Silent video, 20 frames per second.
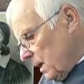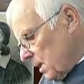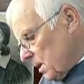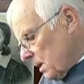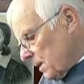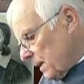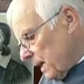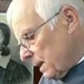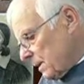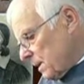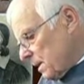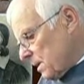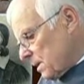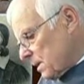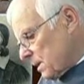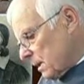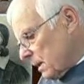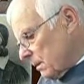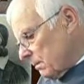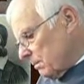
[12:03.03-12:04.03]
So that is
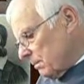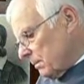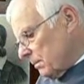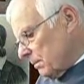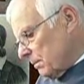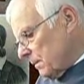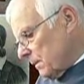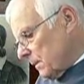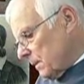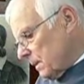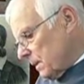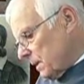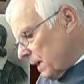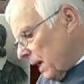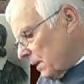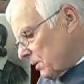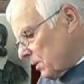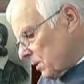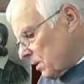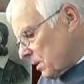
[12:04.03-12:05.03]
um,
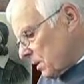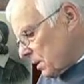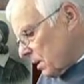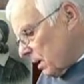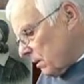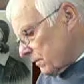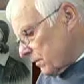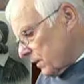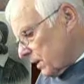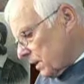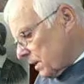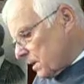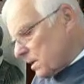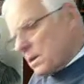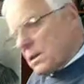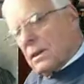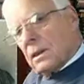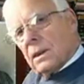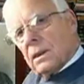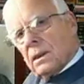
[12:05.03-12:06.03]
Daniel's confidence.
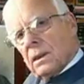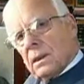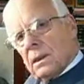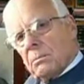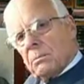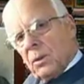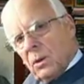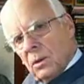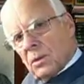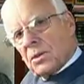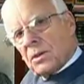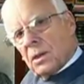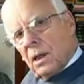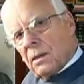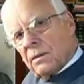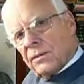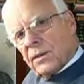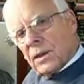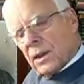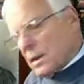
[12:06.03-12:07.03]
Paul's
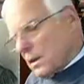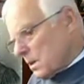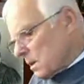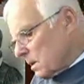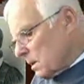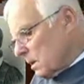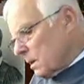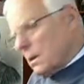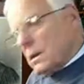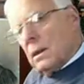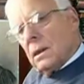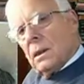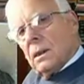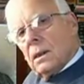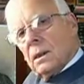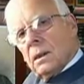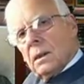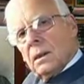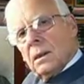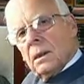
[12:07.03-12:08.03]
confidence,
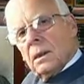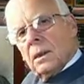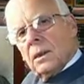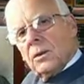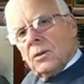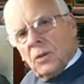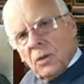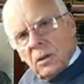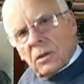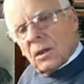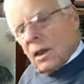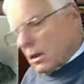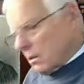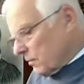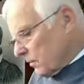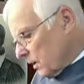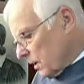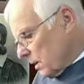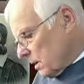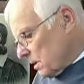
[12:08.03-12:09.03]
your
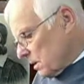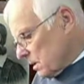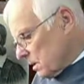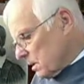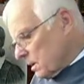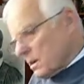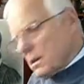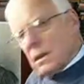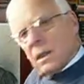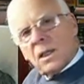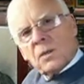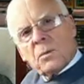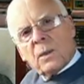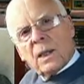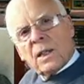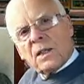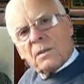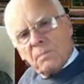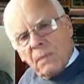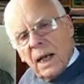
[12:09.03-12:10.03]
confidence, as
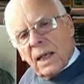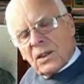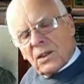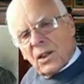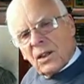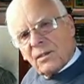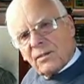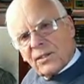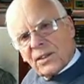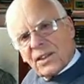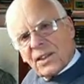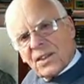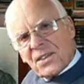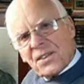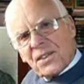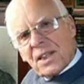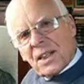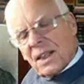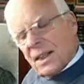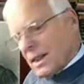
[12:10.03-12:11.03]
well as my
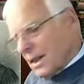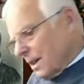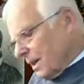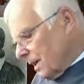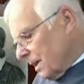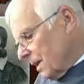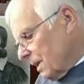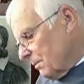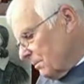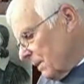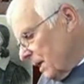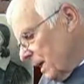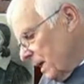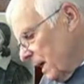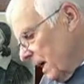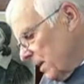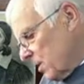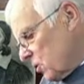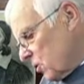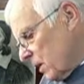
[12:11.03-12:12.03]
confidence, um,
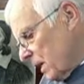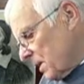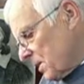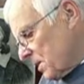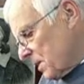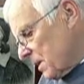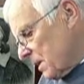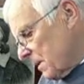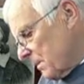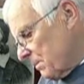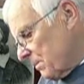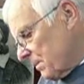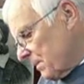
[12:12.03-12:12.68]
I trust.